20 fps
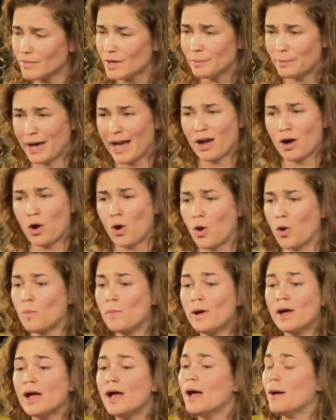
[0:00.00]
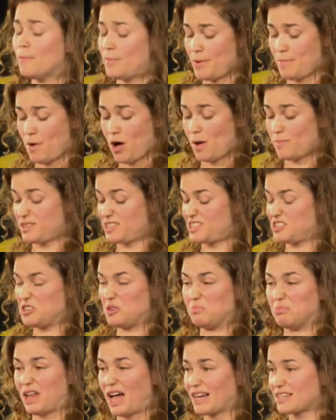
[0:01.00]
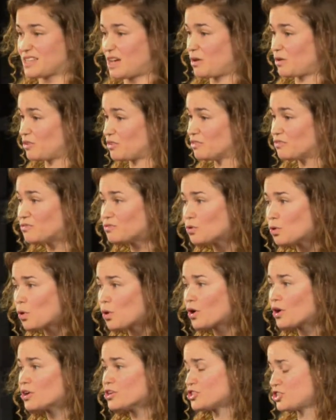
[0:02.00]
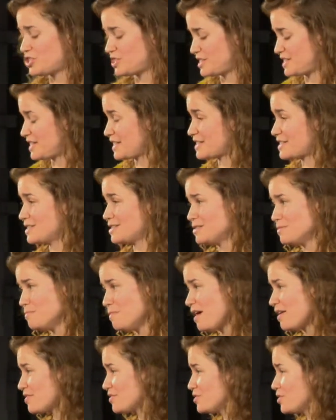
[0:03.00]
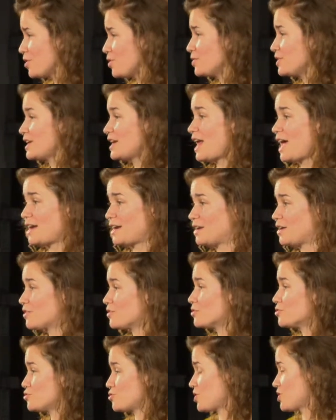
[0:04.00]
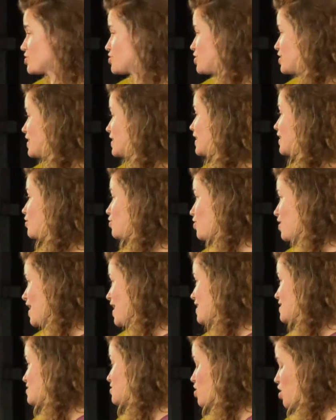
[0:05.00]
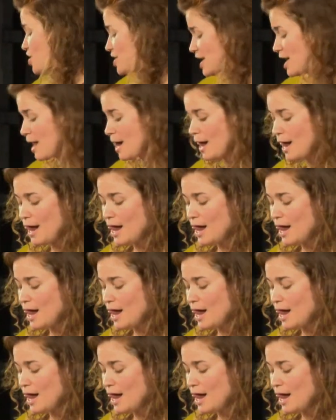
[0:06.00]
Back home, my mom is still blacked out on the floor. She's addicted to methadone and any other drug she can get her hands on.